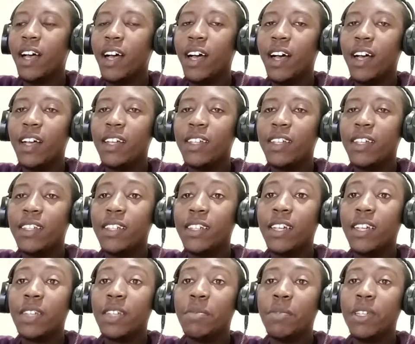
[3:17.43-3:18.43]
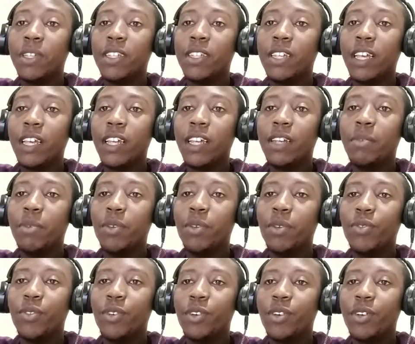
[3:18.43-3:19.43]
As it has been said
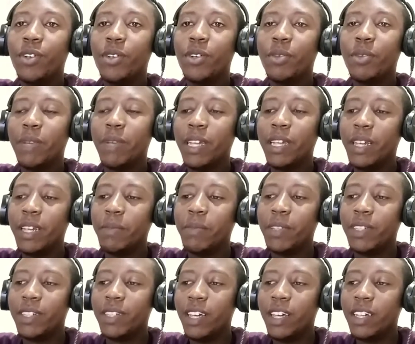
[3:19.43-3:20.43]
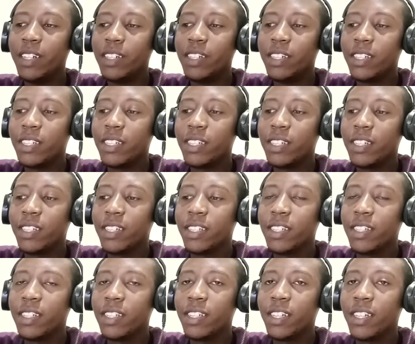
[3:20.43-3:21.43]
before, my name is Dennis,
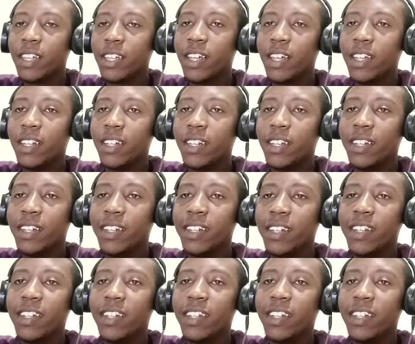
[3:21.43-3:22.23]
and